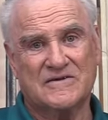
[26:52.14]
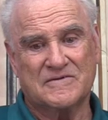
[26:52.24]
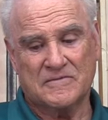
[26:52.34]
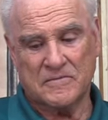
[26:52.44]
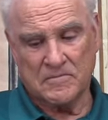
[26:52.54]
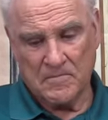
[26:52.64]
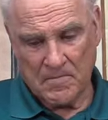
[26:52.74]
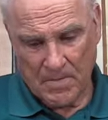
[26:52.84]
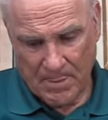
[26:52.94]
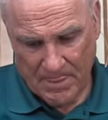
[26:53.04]

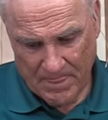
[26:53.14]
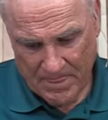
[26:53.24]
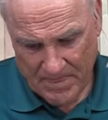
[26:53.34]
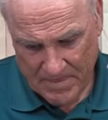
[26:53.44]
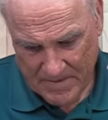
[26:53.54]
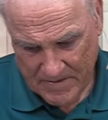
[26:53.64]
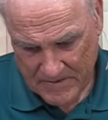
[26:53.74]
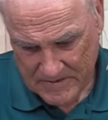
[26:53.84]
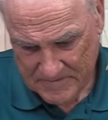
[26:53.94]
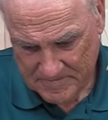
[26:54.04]

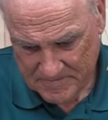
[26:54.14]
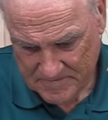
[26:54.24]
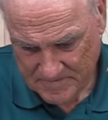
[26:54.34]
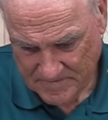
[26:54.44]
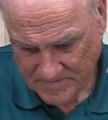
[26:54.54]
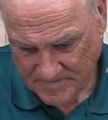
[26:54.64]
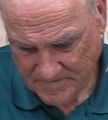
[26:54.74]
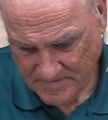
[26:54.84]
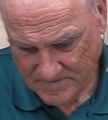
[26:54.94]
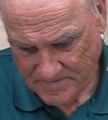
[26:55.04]

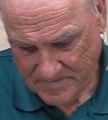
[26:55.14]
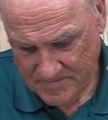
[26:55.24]
Nothing is said.